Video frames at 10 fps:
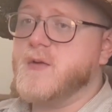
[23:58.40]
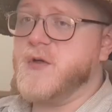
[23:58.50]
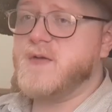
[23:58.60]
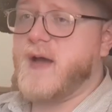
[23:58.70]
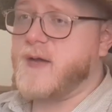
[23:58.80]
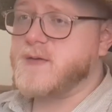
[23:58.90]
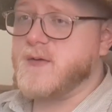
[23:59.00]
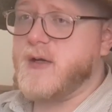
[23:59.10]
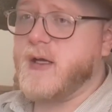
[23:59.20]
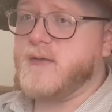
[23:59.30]
so much
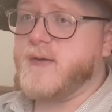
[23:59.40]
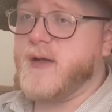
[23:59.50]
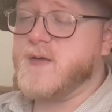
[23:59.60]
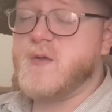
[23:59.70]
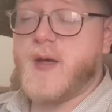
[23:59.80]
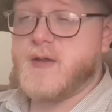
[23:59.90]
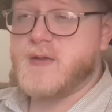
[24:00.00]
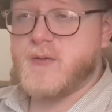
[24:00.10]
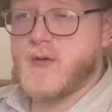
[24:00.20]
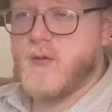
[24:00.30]
faster than I can find the
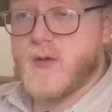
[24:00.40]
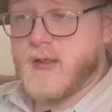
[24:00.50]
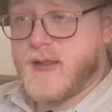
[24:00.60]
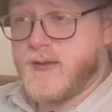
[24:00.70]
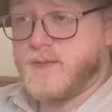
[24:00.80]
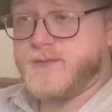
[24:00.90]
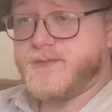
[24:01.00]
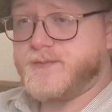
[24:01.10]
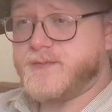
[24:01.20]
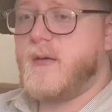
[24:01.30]
space to record it in.
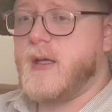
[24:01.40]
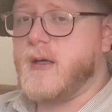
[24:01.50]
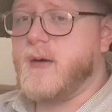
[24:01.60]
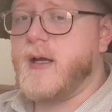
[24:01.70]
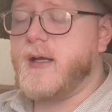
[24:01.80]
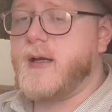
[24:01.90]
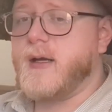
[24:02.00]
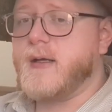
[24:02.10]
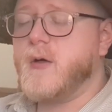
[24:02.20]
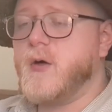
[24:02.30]
You know,
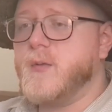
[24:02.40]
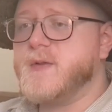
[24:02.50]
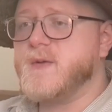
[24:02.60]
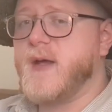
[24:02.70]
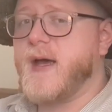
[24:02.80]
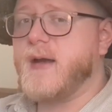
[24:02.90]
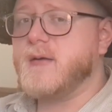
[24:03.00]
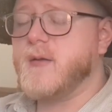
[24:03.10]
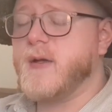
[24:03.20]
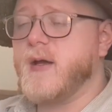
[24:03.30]
I had hoped
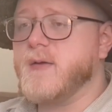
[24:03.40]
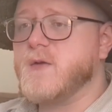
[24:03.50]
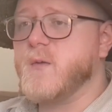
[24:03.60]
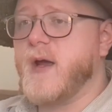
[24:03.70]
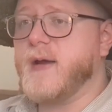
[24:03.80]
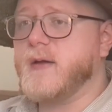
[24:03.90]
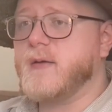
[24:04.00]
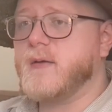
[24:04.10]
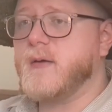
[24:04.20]
that coming out of this wreck